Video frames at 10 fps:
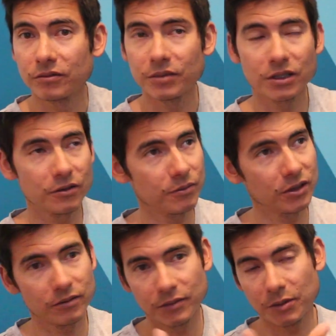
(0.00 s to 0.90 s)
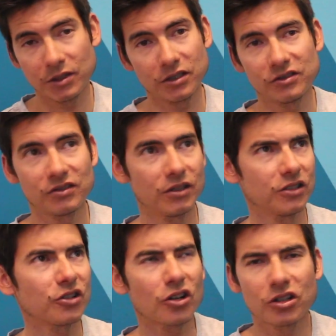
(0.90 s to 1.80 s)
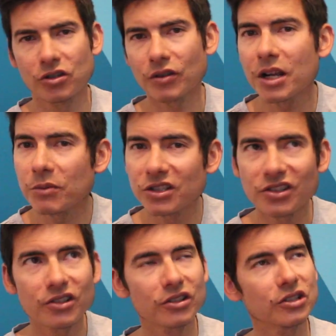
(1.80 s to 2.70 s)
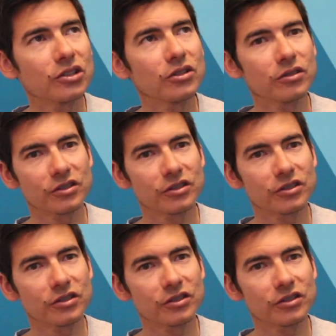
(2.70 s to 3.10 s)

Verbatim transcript: Maybe, maybe it's a dark gray material